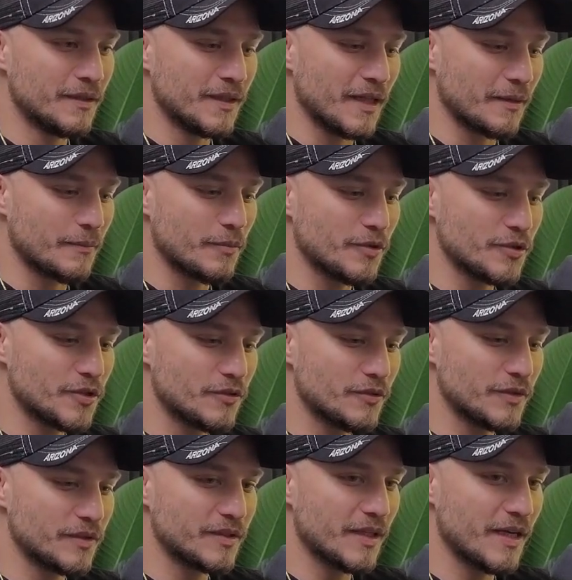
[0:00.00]
Like, most
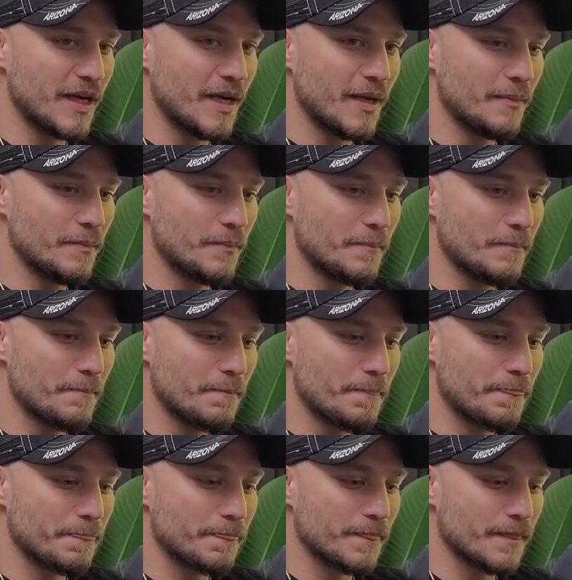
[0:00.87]
of the time
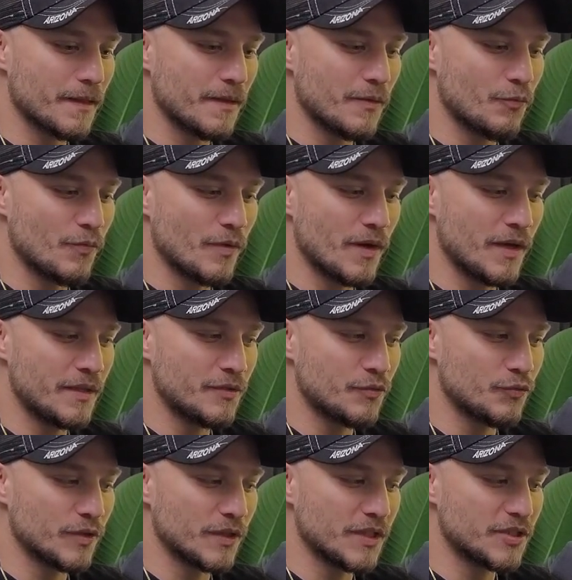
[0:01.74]

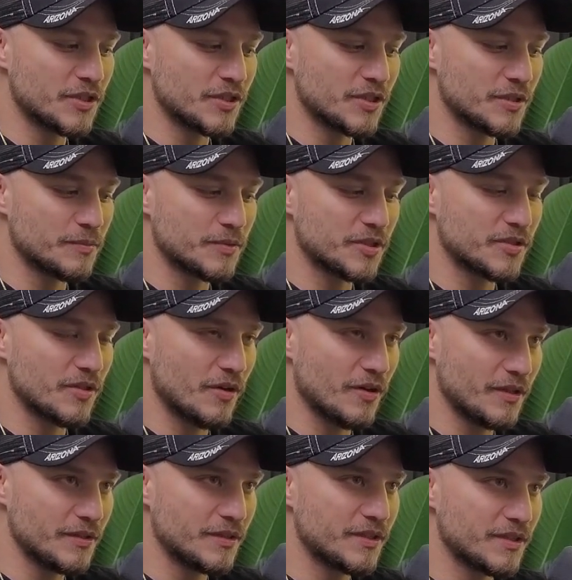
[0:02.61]
when relationship
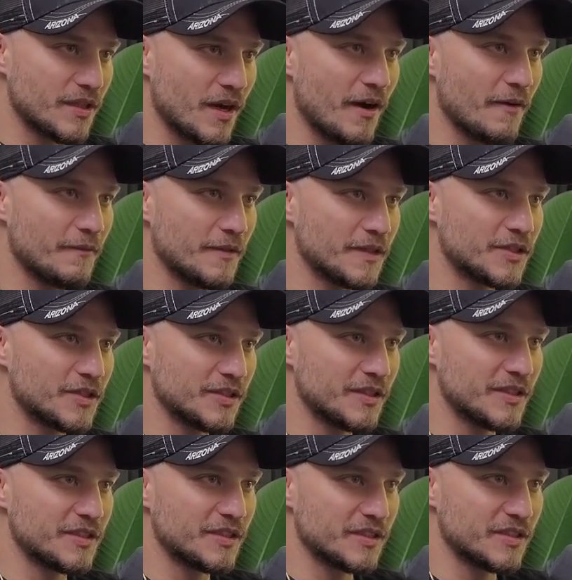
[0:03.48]
starts, obviously
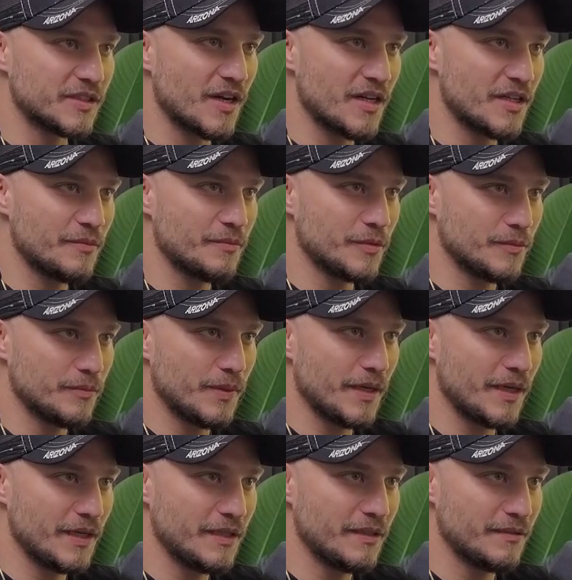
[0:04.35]
there's this honeymoon
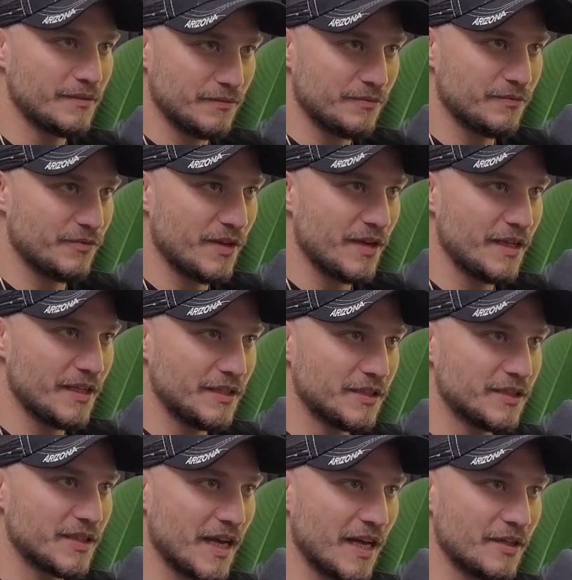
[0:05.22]

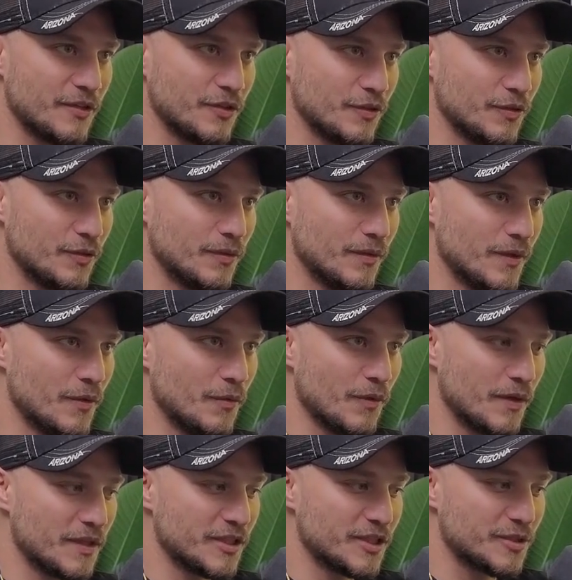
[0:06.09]
phase that you
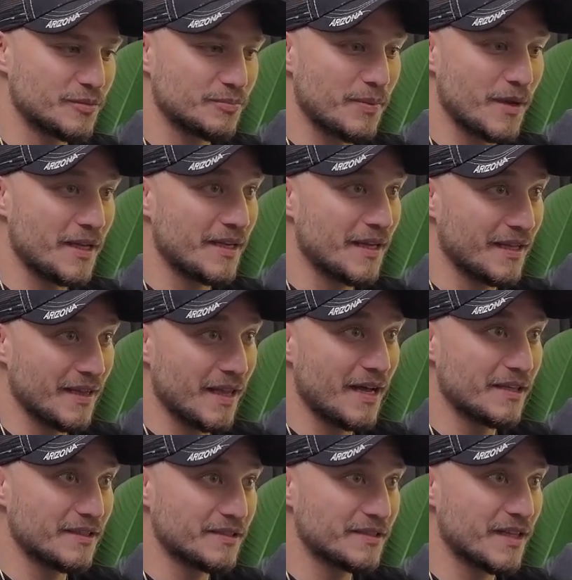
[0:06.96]
want to spend a
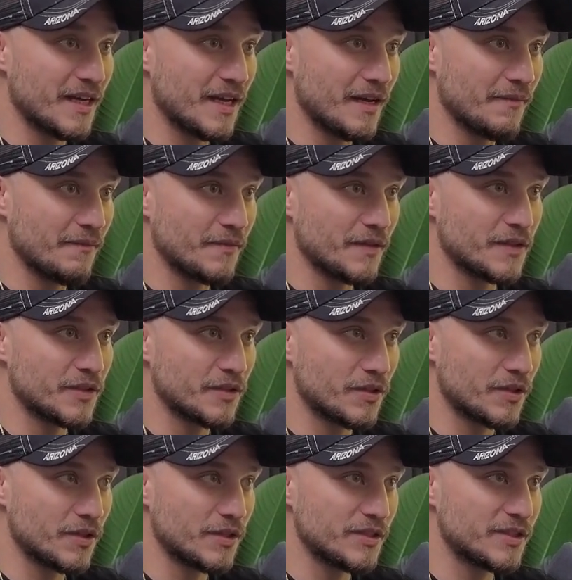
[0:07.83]
lot of time with
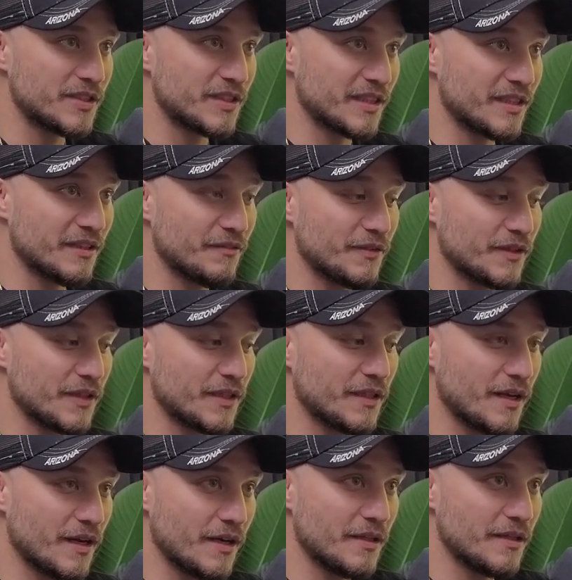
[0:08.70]
your
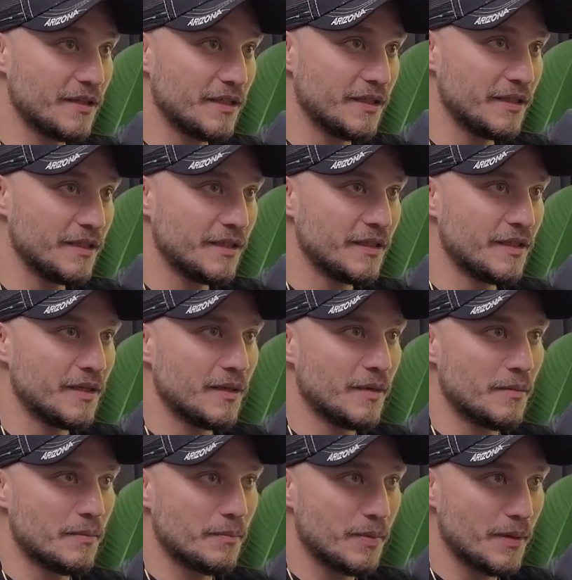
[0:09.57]
significant other.
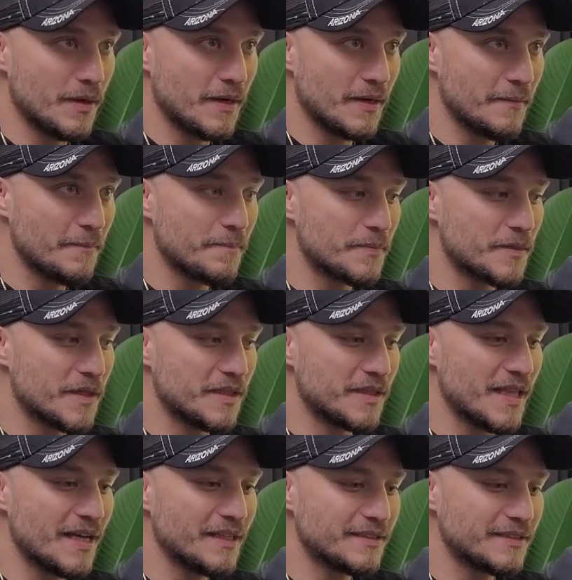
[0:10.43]
But
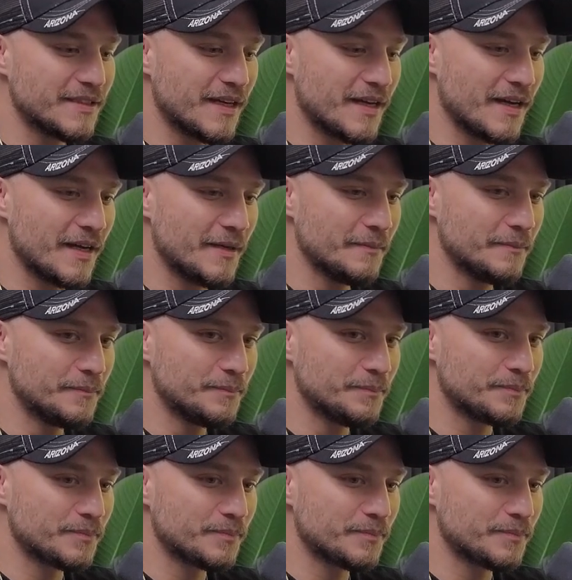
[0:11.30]
in that time,